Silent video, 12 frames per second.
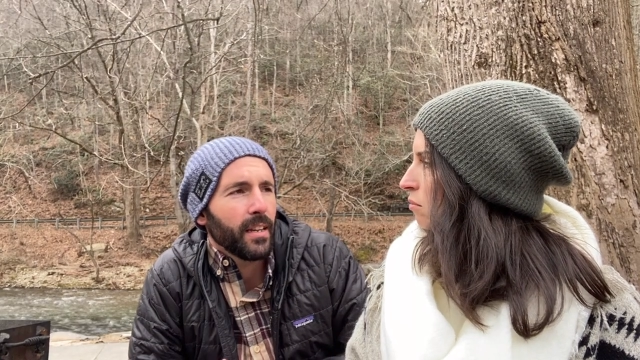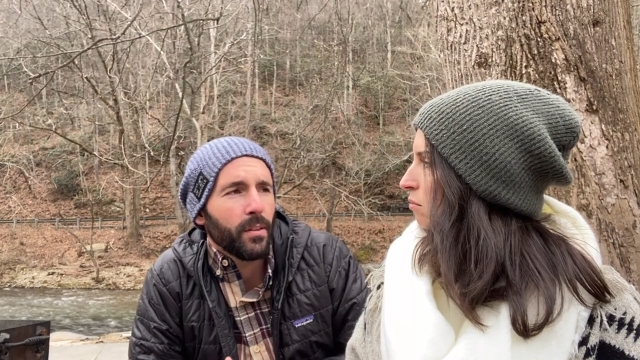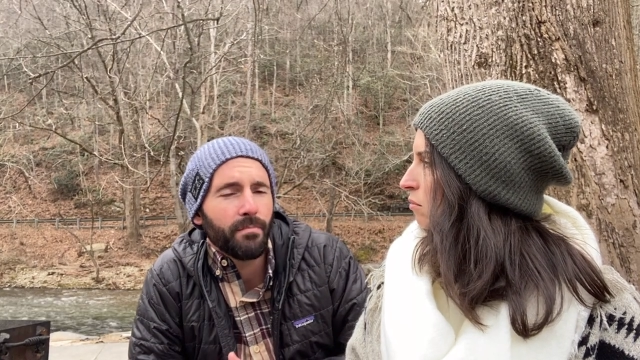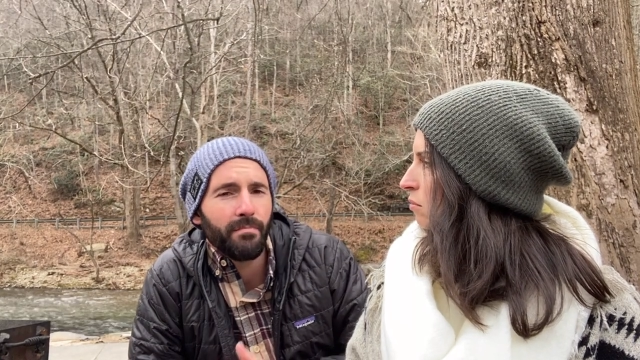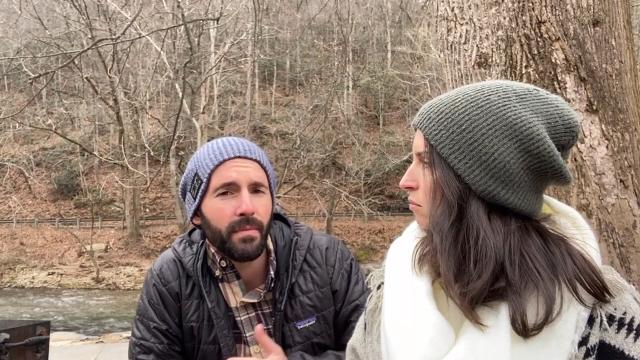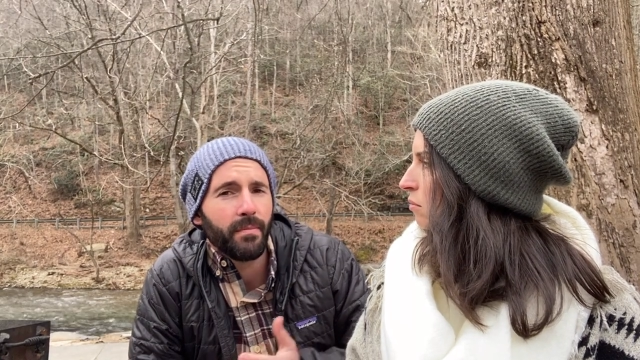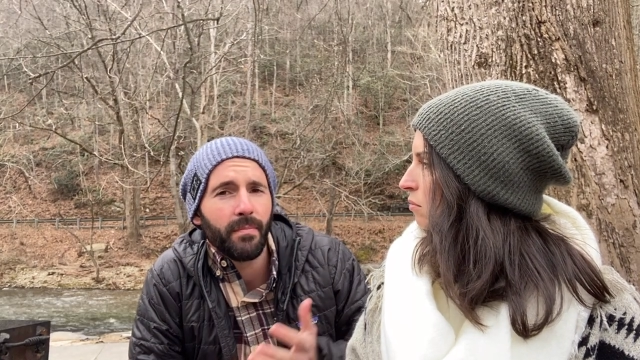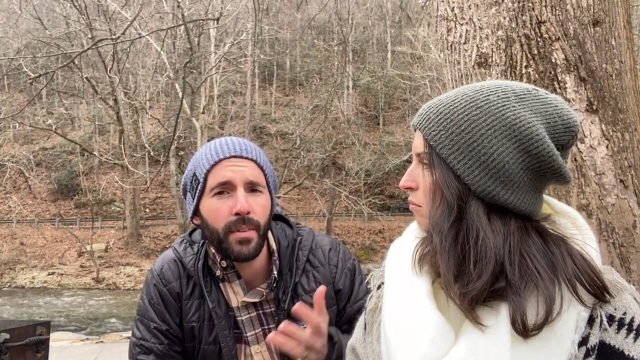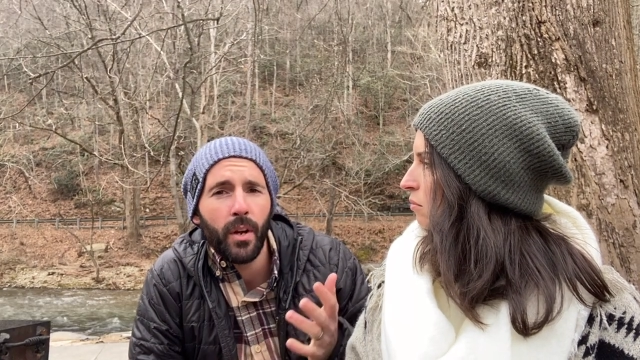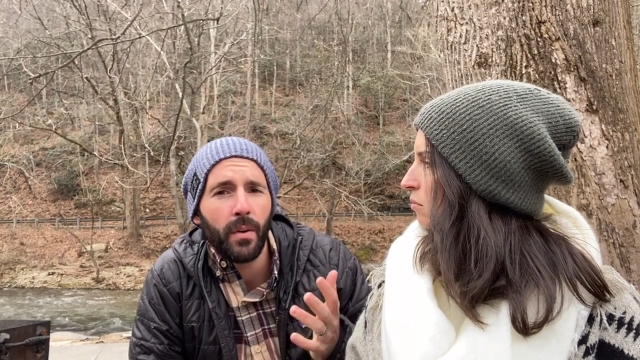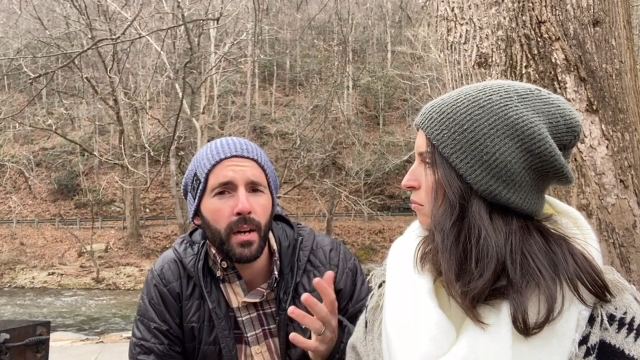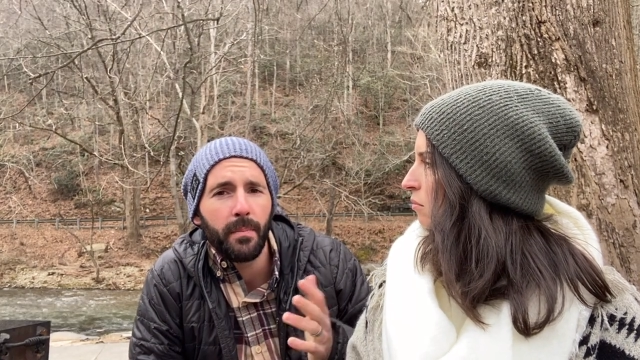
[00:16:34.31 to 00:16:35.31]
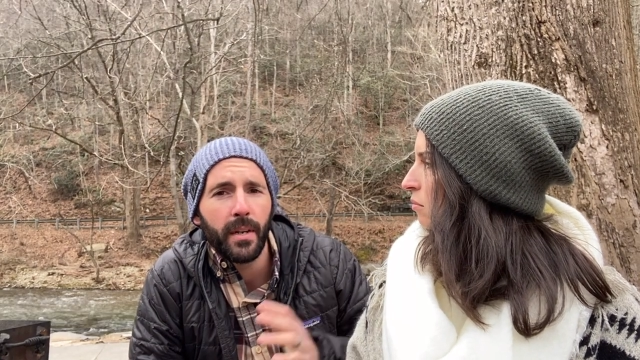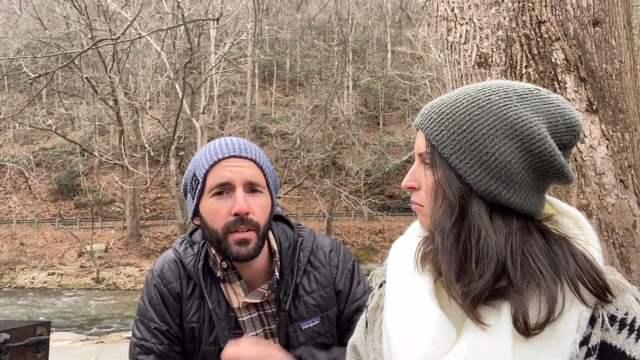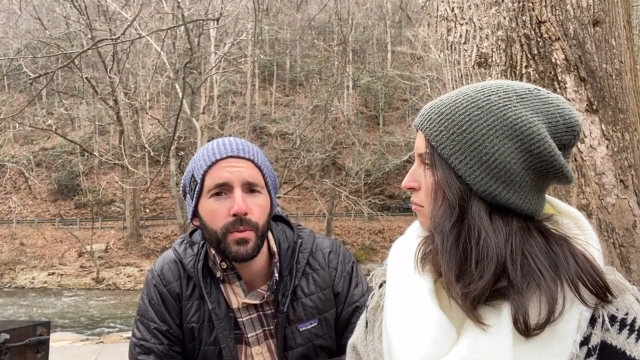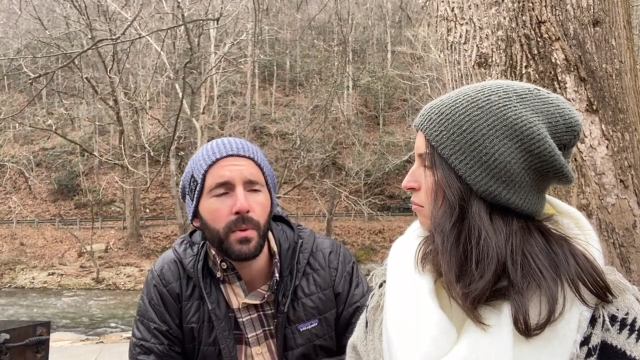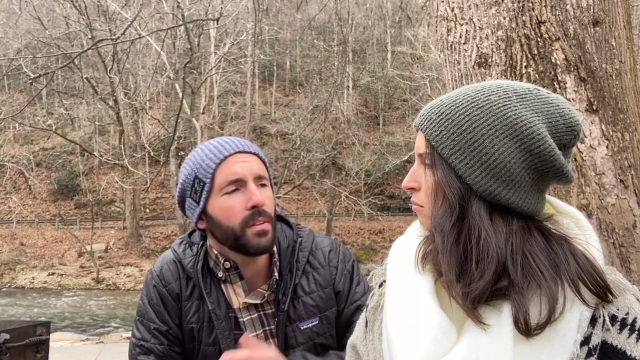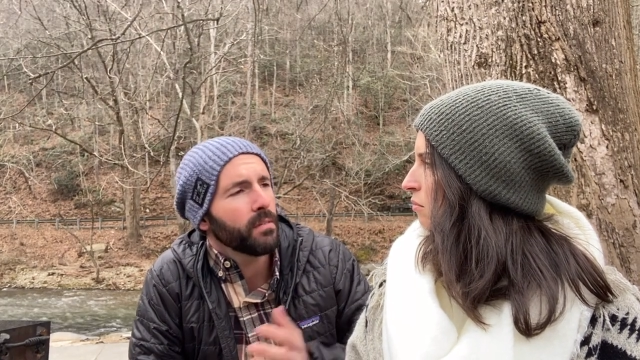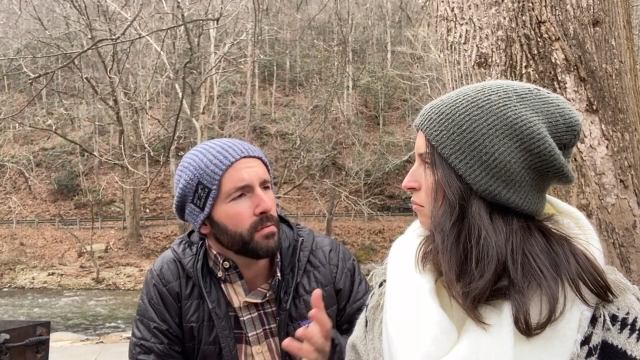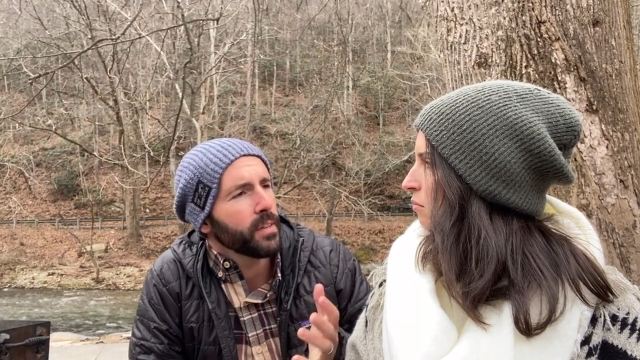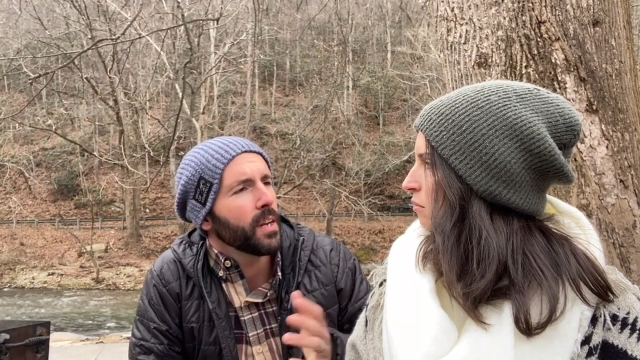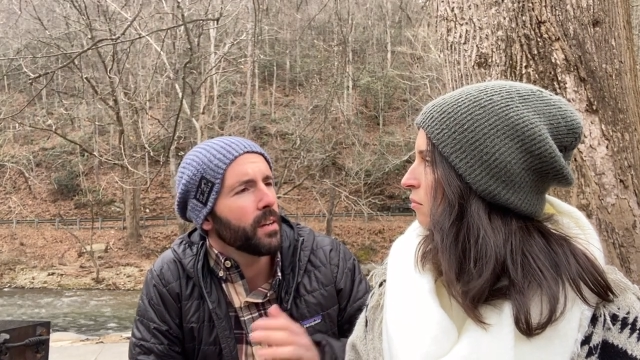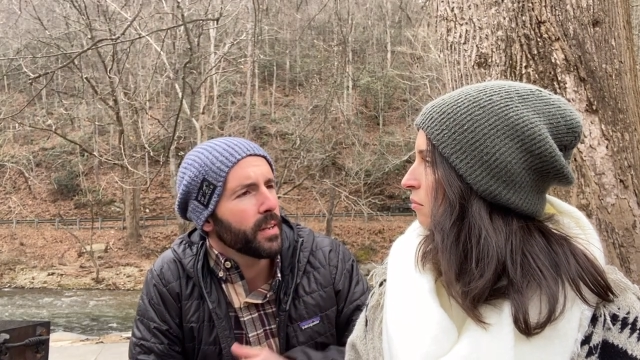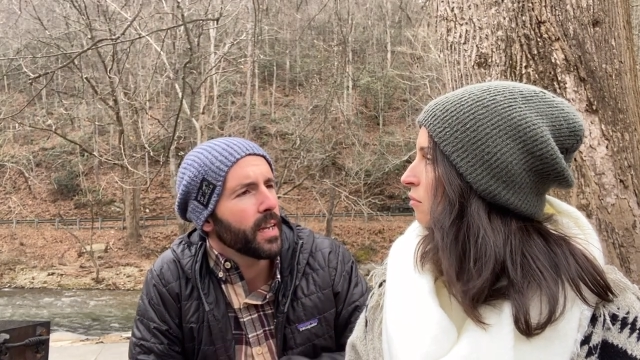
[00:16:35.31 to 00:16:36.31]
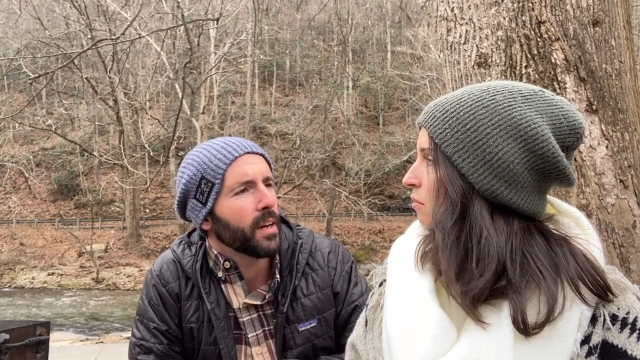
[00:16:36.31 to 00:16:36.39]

don't know how much. Well, yeah,